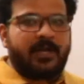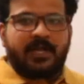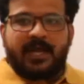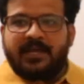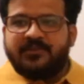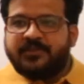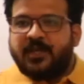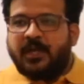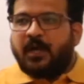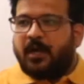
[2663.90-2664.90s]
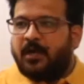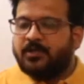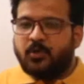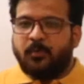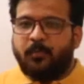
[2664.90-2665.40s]
has
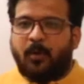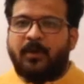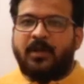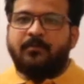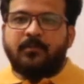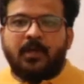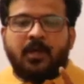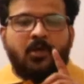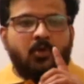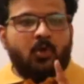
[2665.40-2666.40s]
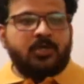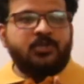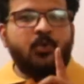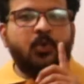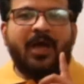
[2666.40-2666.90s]
understood the problem. Those
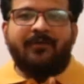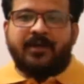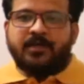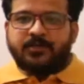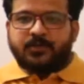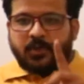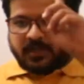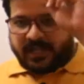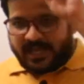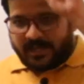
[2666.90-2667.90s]
who have understood type